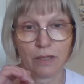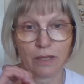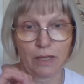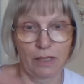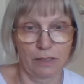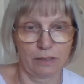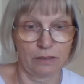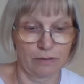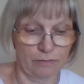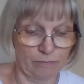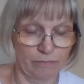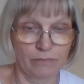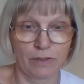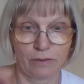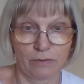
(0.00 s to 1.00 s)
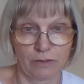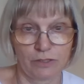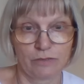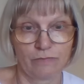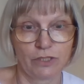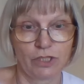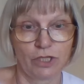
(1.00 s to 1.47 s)
in this
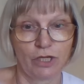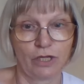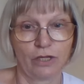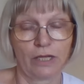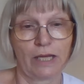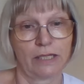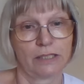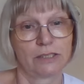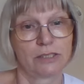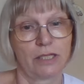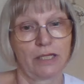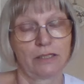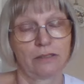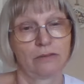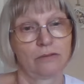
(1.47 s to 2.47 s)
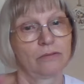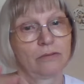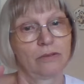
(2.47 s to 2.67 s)
video, and then